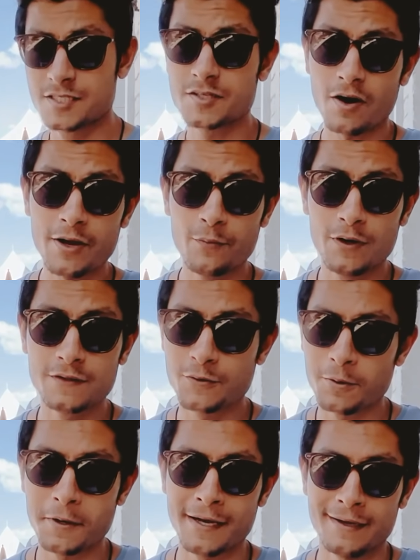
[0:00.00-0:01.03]
Starting with
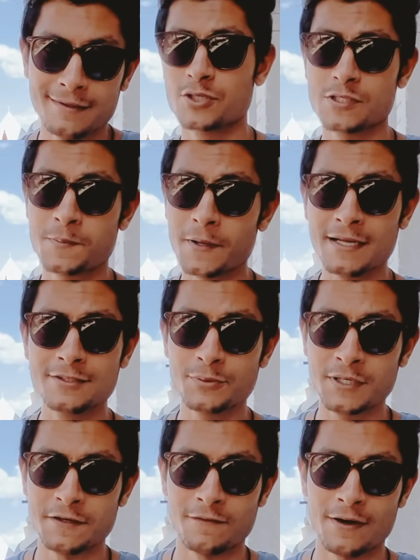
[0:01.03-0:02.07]
create. So it's pretty
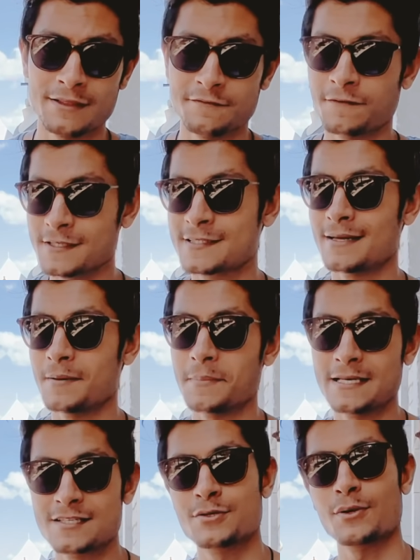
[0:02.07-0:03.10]
intuitive, right? The first step is to